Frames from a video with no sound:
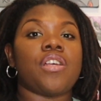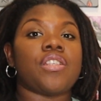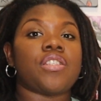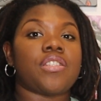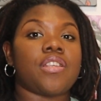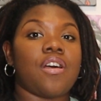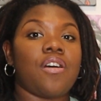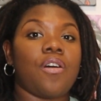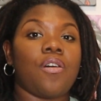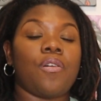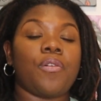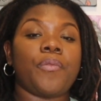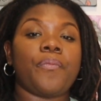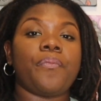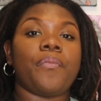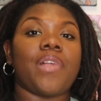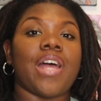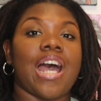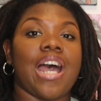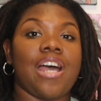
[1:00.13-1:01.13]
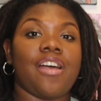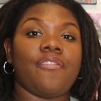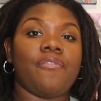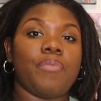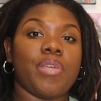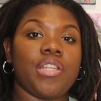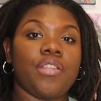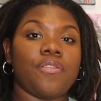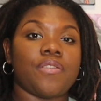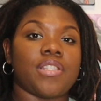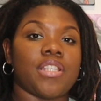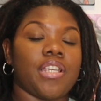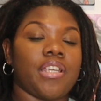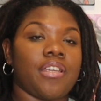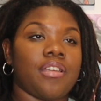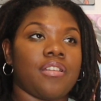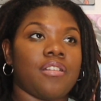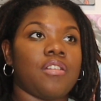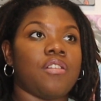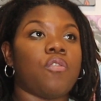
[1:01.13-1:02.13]
So I've been
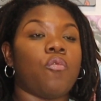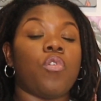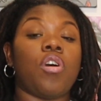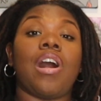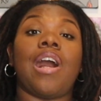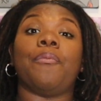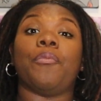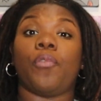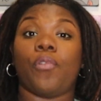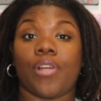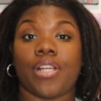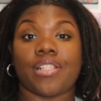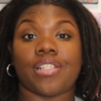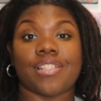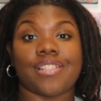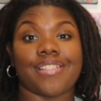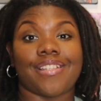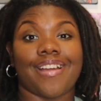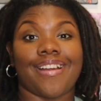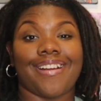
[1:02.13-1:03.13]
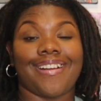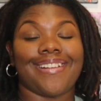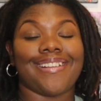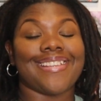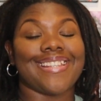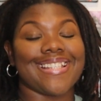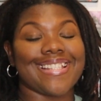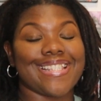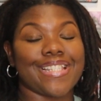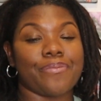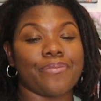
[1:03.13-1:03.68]
using, I'm going to start this